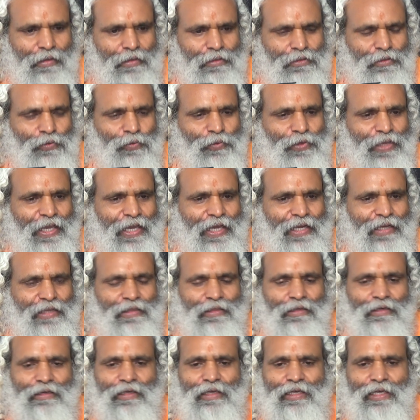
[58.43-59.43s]
so we are
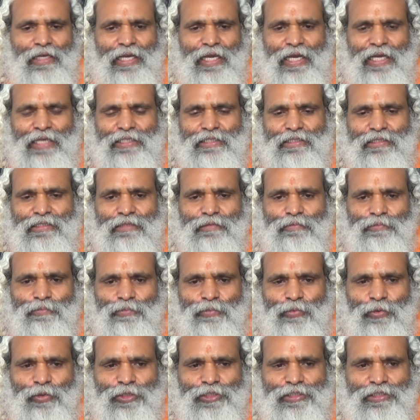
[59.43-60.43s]
in the last
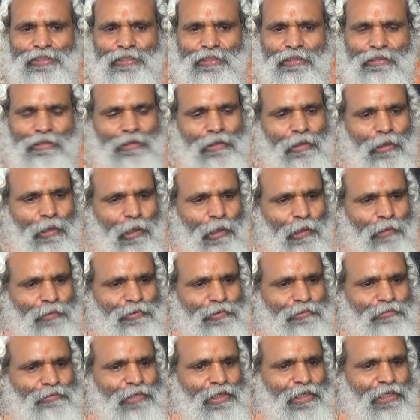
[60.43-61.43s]
portion of
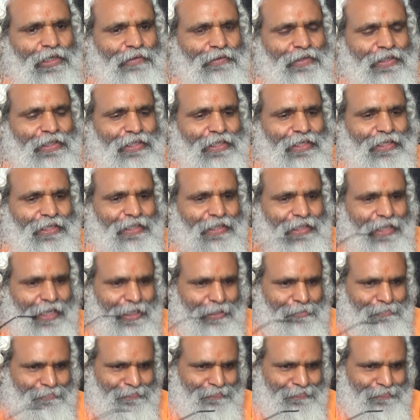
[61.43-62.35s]
Bhagavad Gita.